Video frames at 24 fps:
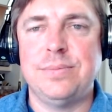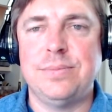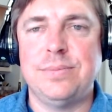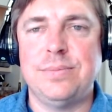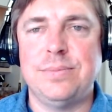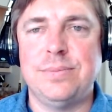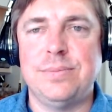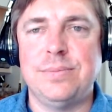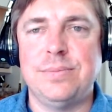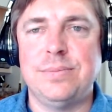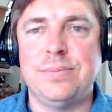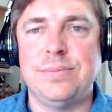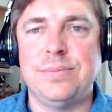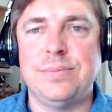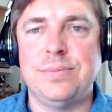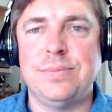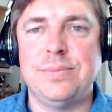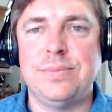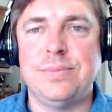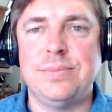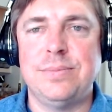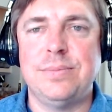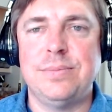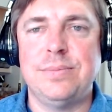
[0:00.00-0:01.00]

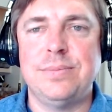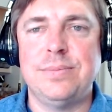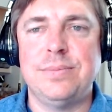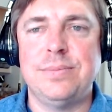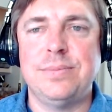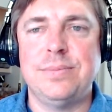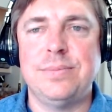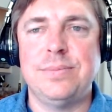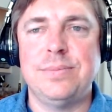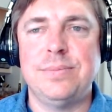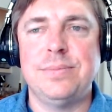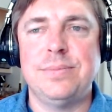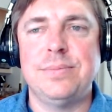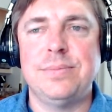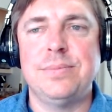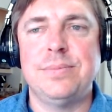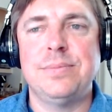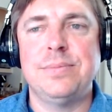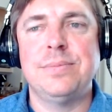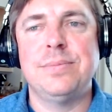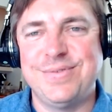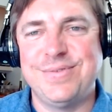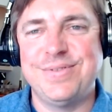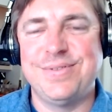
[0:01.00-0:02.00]

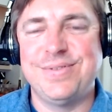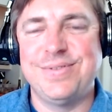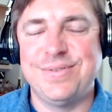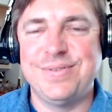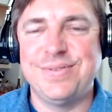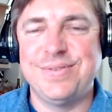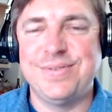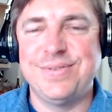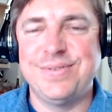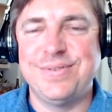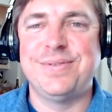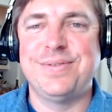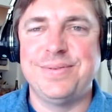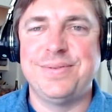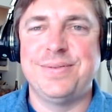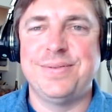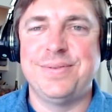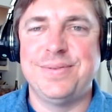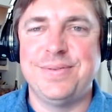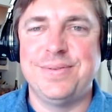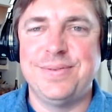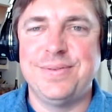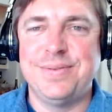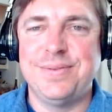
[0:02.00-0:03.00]

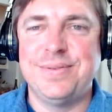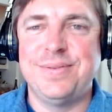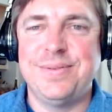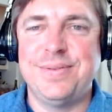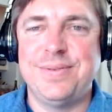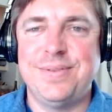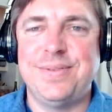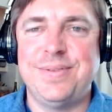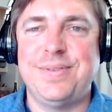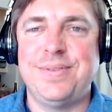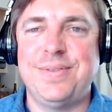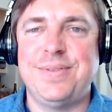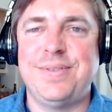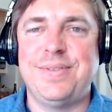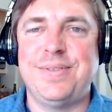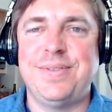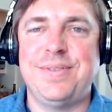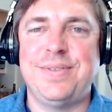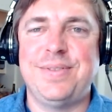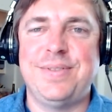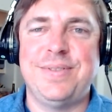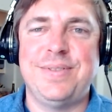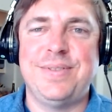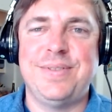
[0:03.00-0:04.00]

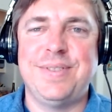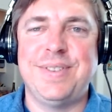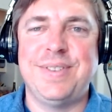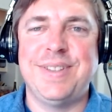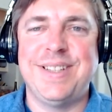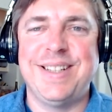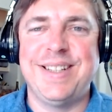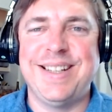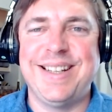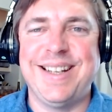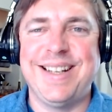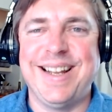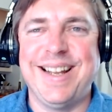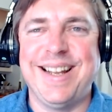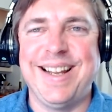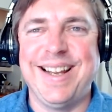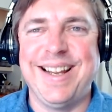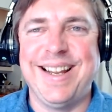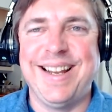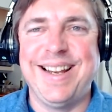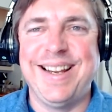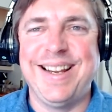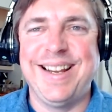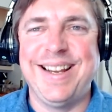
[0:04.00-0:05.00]

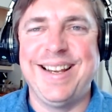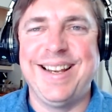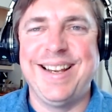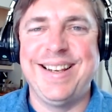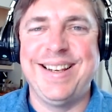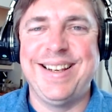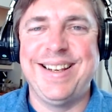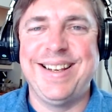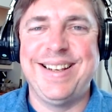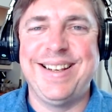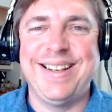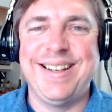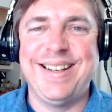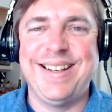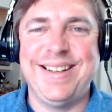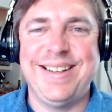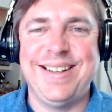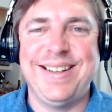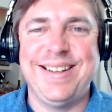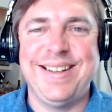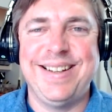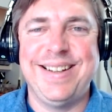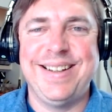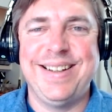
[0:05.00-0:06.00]

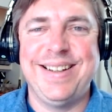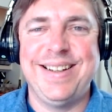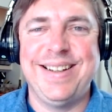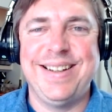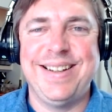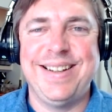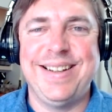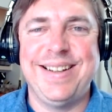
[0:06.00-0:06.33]
(not speaking)